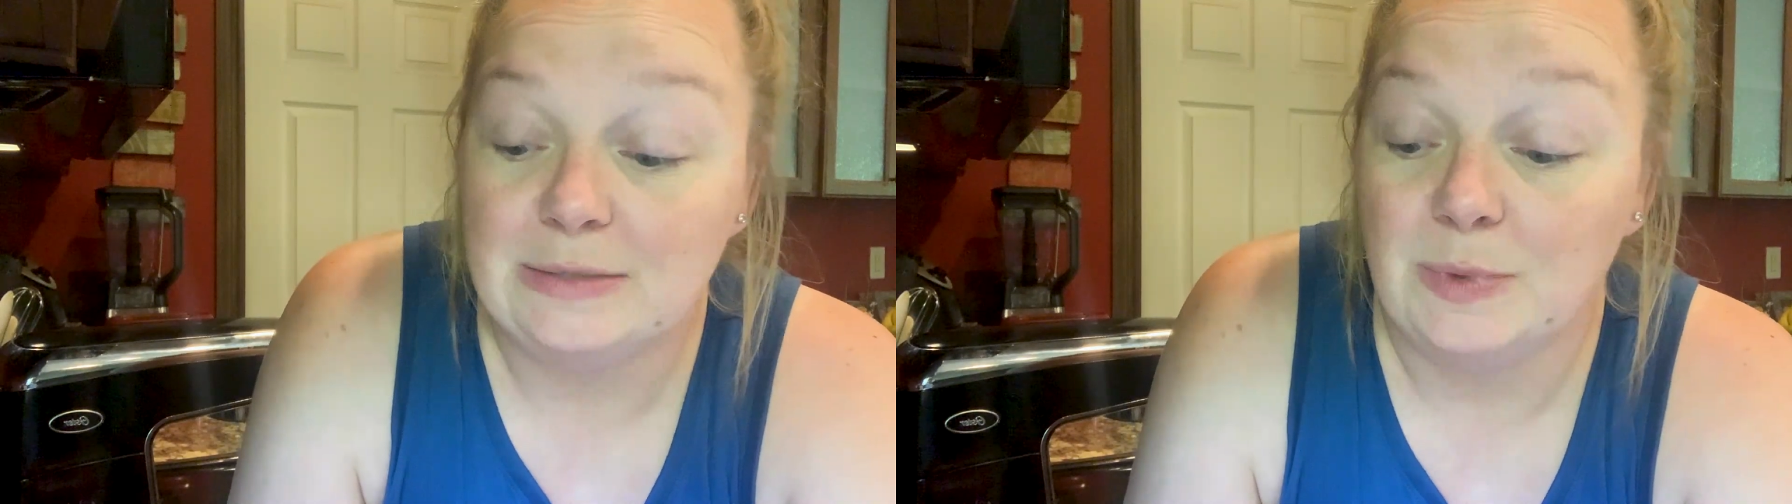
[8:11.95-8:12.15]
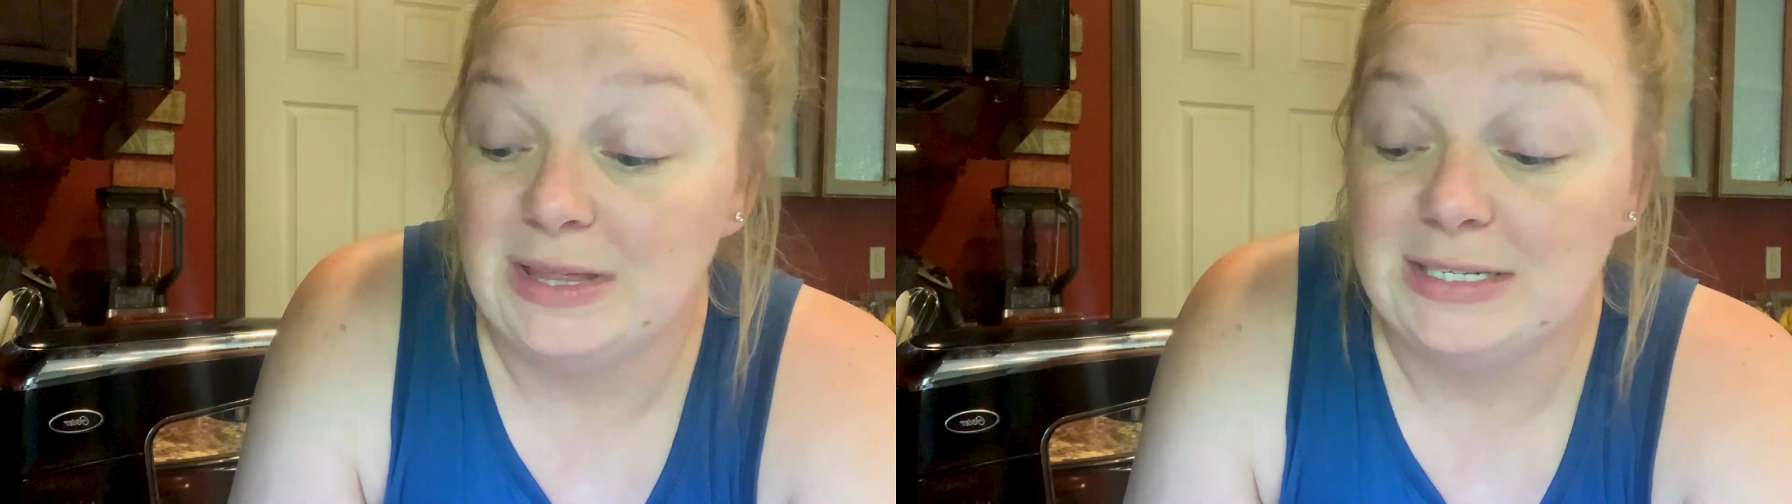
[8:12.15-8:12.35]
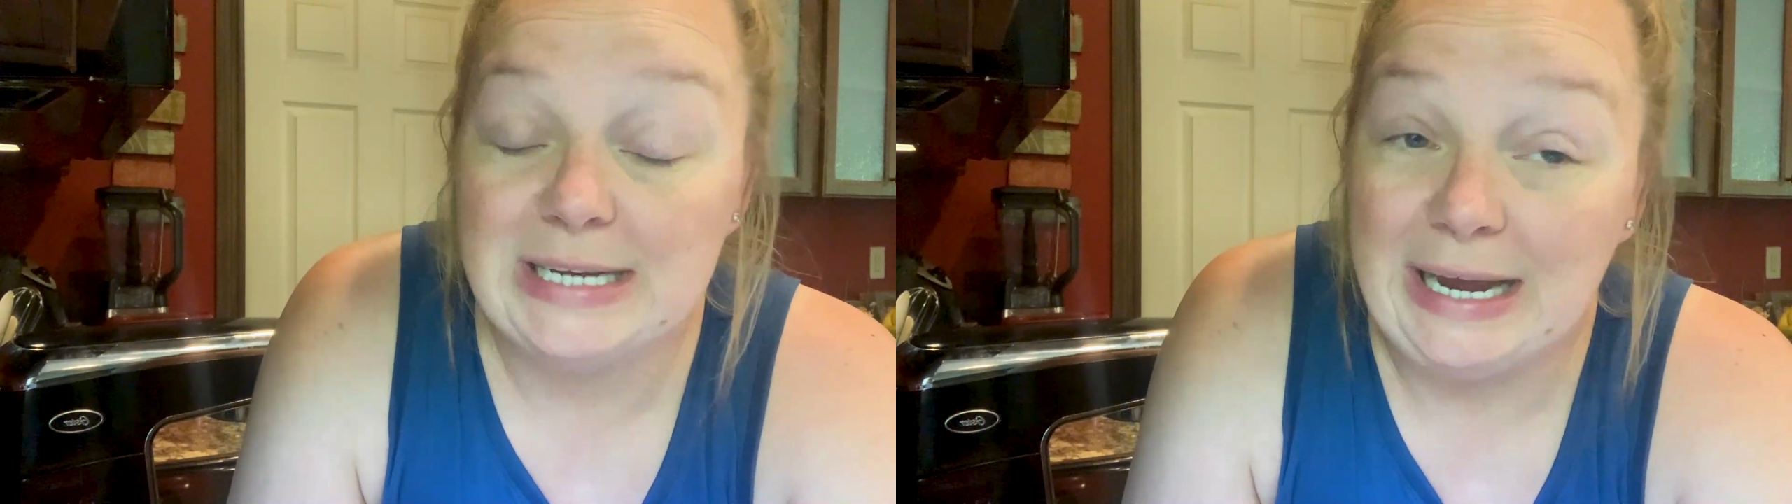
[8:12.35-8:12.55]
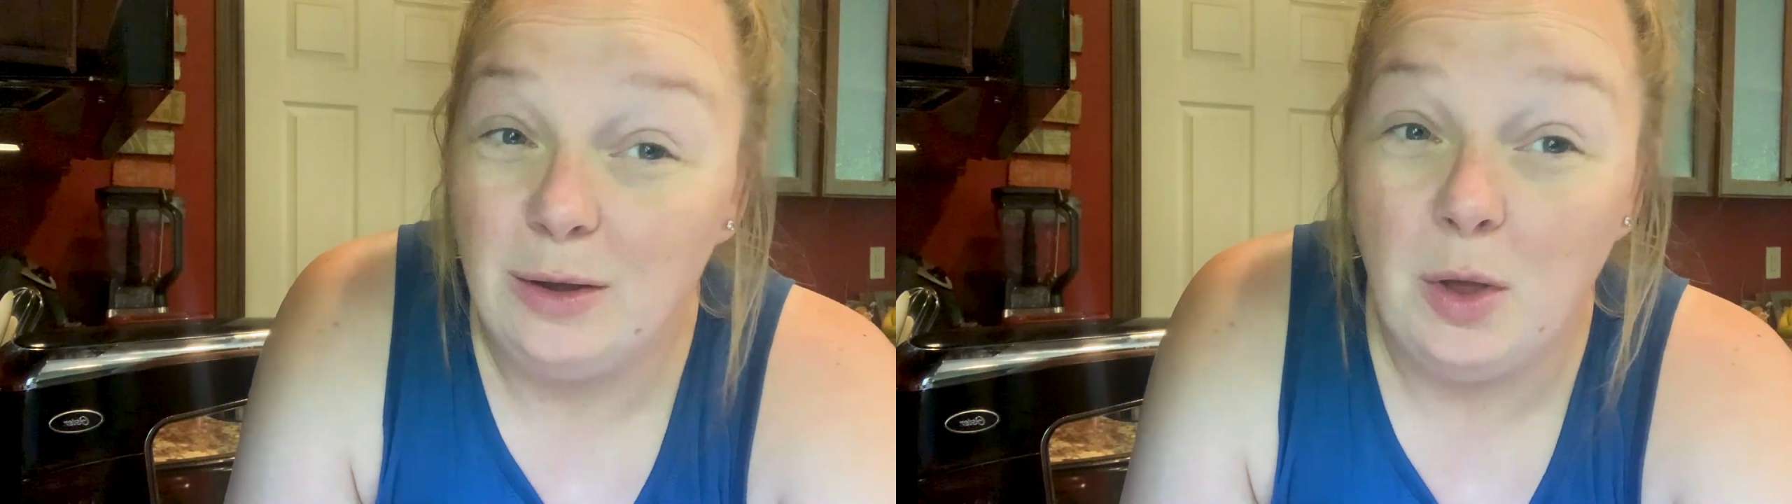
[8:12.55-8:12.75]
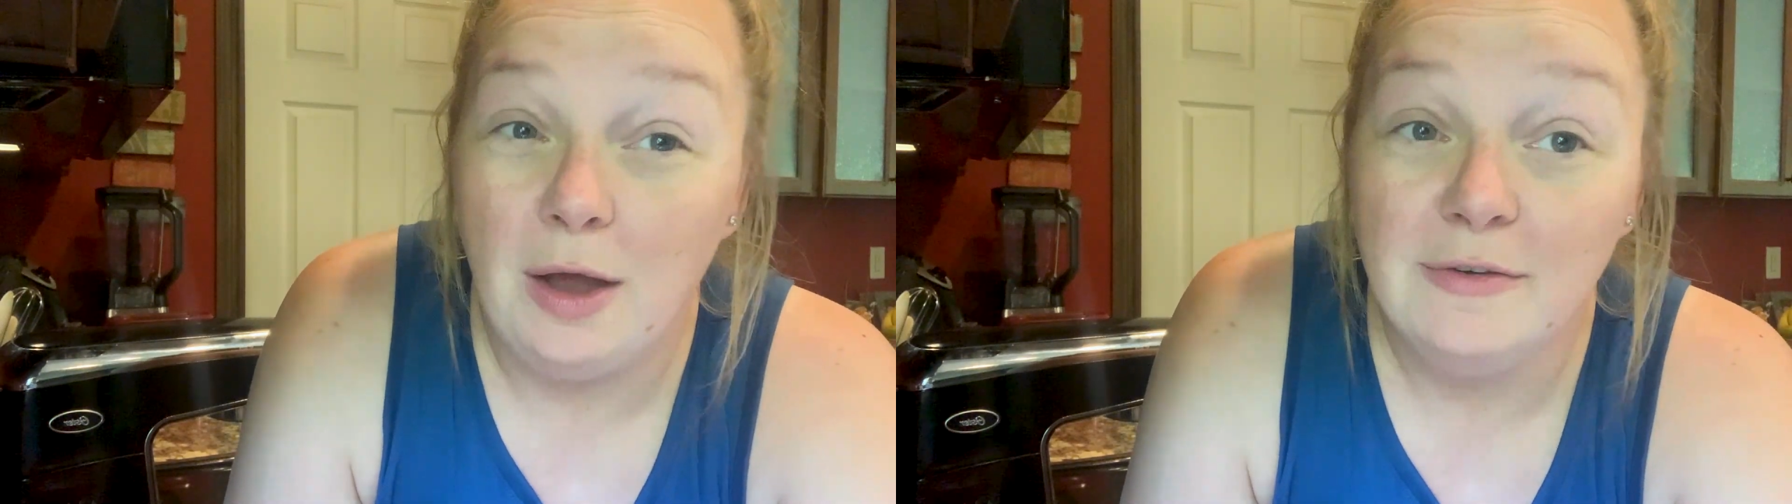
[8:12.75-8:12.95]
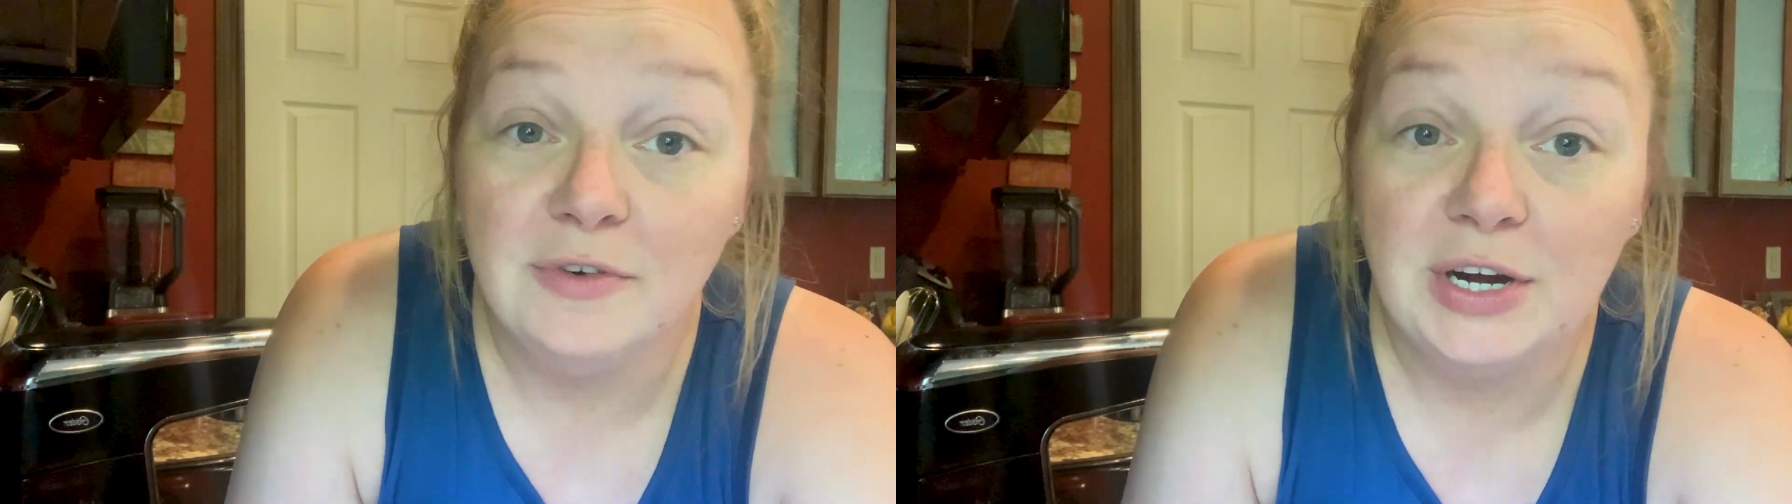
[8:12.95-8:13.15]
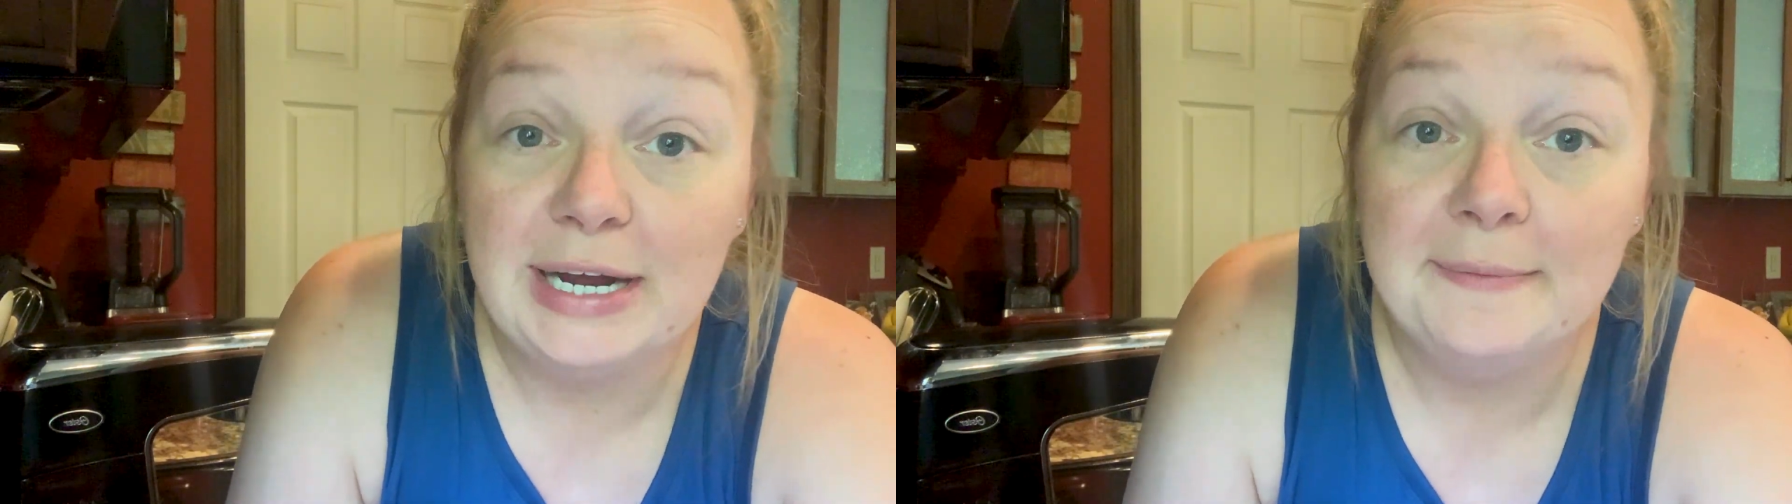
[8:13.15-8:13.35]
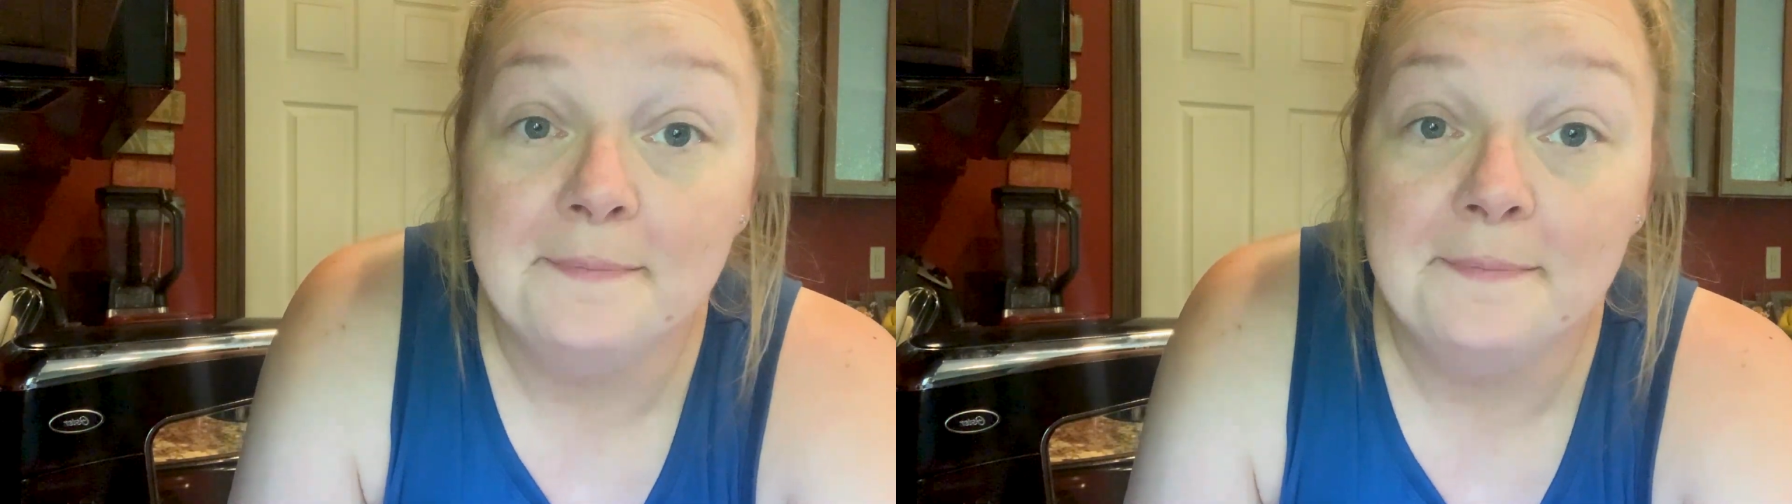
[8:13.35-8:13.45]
with a towel over it,